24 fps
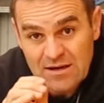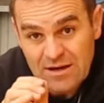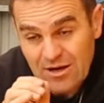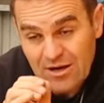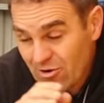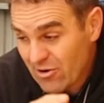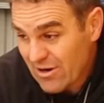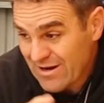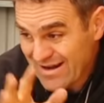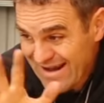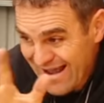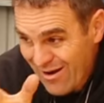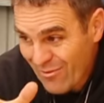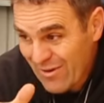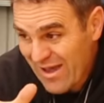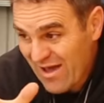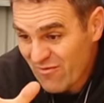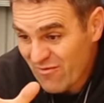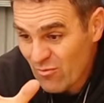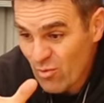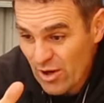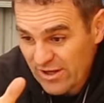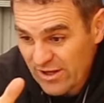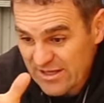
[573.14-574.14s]
All right, now we
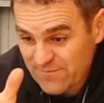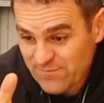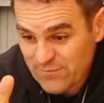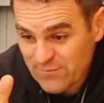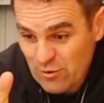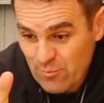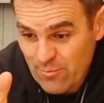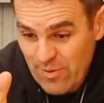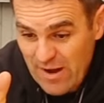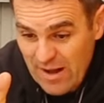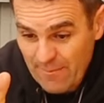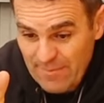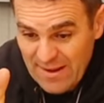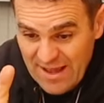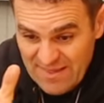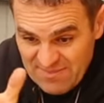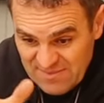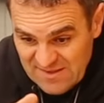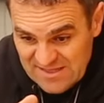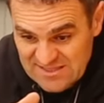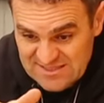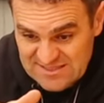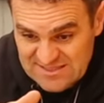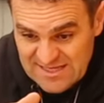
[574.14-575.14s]
have a working fuel pump.
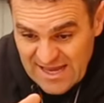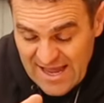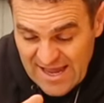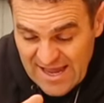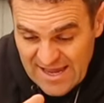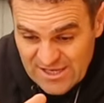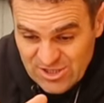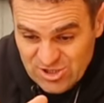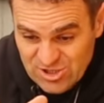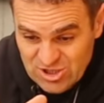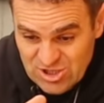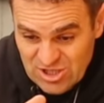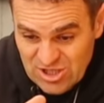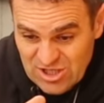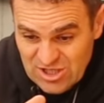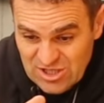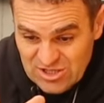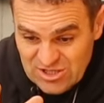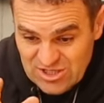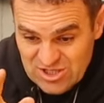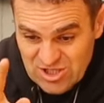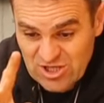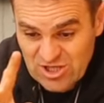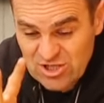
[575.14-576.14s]
At this stage,
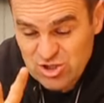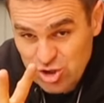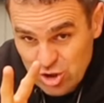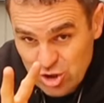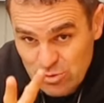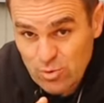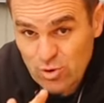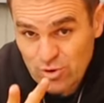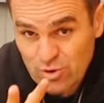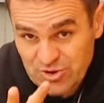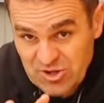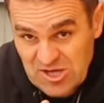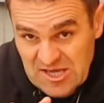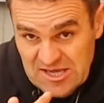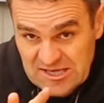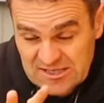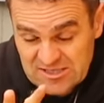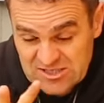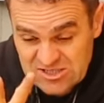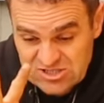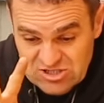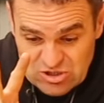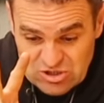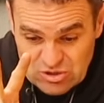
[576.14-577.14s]
there's only two more
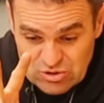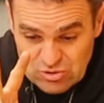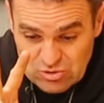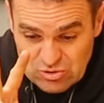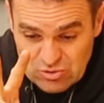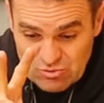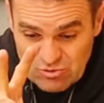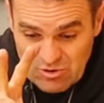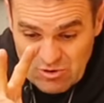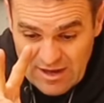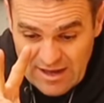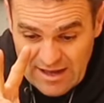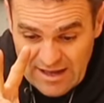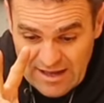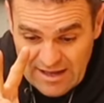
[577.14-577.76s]
things to